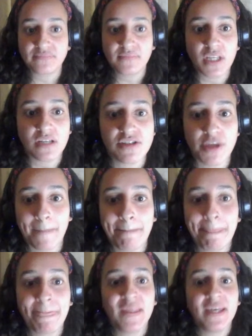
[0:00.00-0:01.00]
So
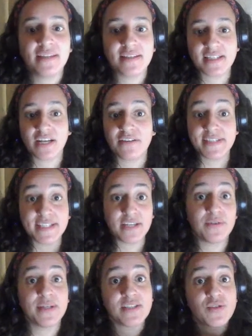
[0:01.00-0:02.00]
this
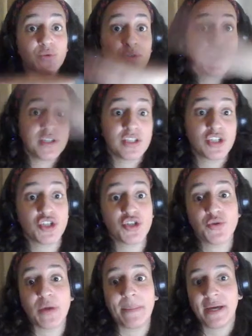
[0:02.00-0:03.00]
carousel is talking to
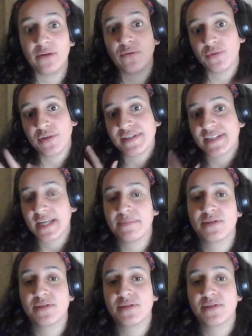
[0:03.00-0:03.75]
you about all those steps.